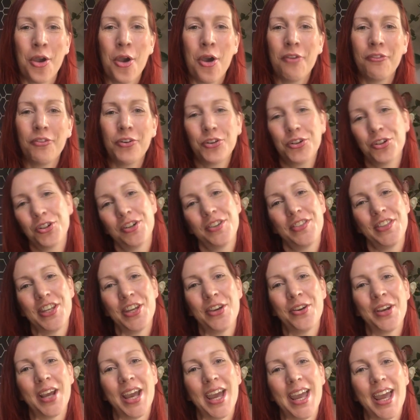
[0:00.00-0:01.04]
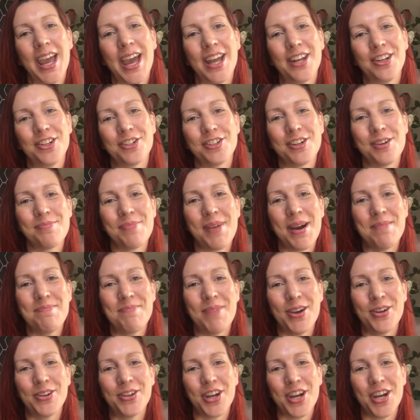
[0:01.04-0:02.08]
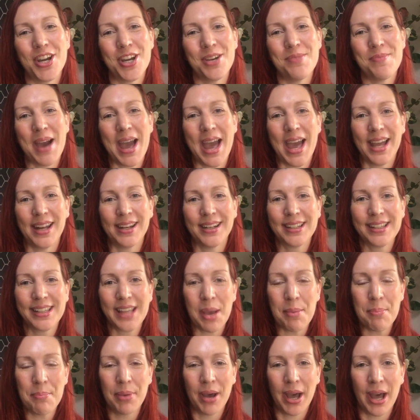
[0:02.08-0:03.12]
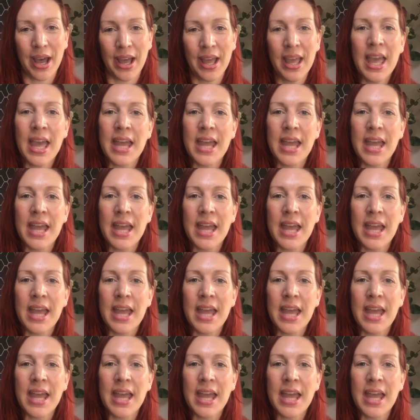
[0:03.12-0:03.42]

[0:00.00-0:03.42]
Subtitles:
for touring the UK and Europe by motorhome and camper.